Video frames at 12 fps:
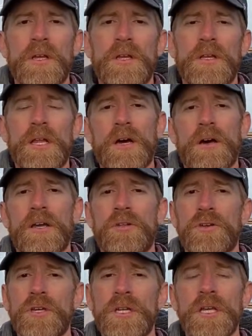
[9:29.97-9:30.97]
Now,
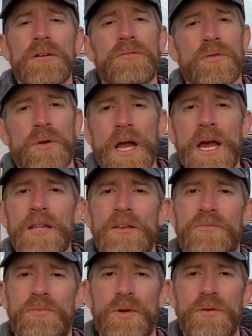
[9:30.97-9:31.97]
you're going to get a variety
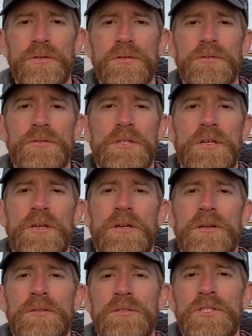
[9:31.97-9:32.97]
of produce.
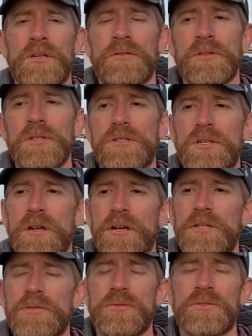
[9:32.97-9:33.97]
Generally,
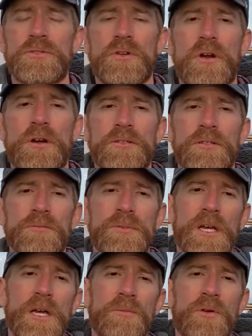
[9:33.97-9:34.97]
shares will start
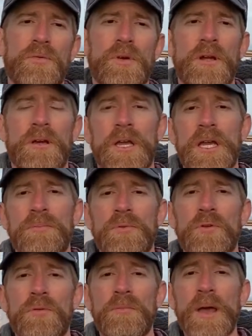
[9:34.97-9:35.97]
sometime around April
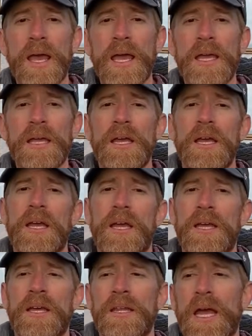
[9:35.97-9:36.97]
or May,
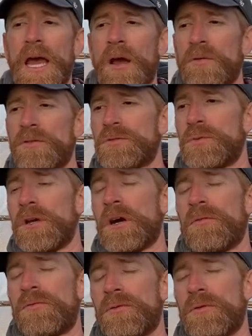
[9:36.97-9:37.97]
and ours, we
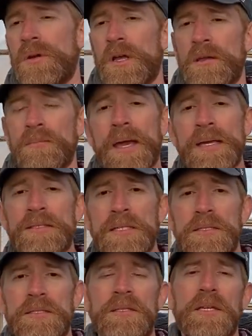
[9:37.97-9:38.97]
offer a main
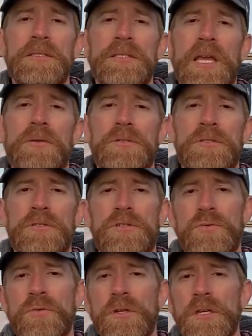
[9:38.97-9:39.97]
season CSA, which is
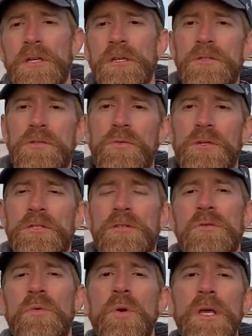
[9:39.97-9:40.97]

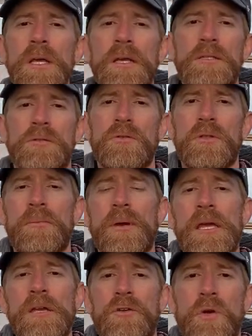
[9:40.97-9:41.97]
22 weeks through the
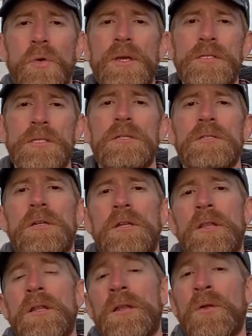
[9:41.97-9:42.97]
main growing season,
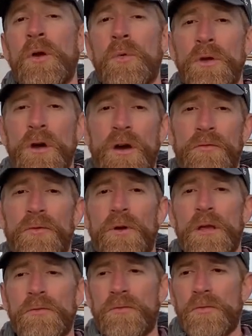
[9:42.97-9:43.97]
and then we offer
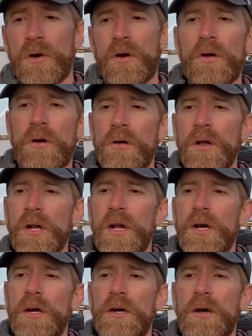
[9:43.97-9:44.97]
a fall
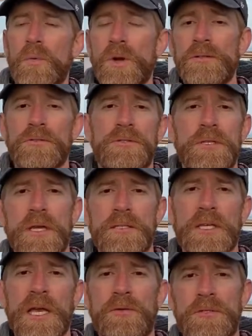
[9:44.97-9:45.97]
winter
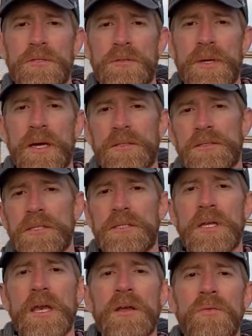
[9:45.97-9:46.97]
CSA, which is about 6
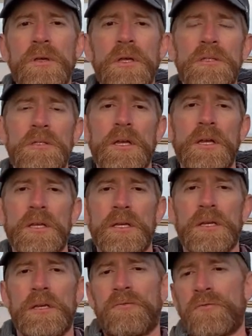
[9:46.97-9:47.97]
to 8 weeks
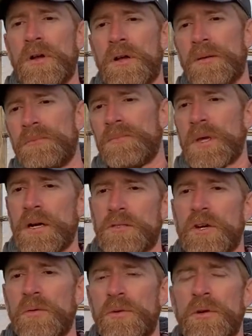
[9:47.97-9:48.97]
from
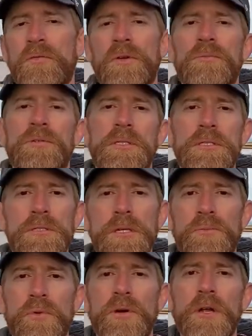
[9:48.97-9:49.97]
October, November,
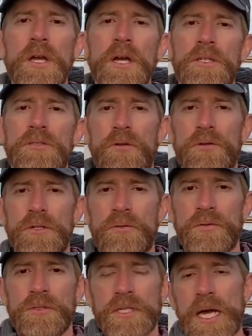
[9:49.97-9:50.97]
December. So they're
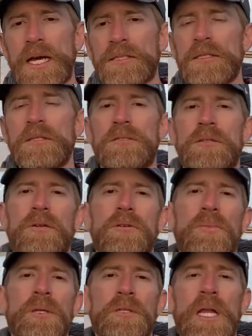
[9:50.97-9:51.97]
different sizes, so
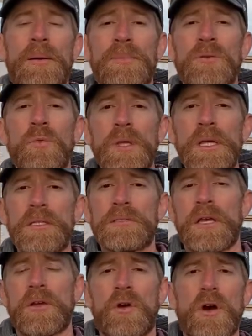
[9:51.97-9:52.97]
depending on how many weeks,
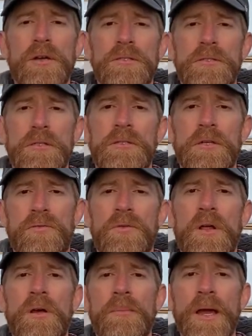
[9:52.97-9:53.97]
they cost
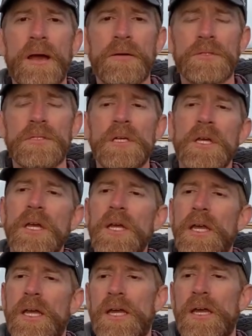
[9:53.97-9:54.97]
different amounts,
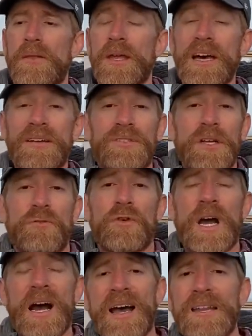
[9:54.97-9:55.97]
and they have
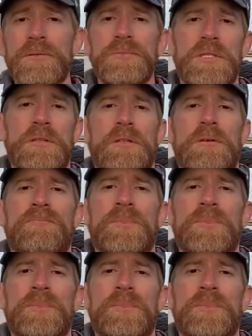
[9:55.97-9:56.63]
different items in them.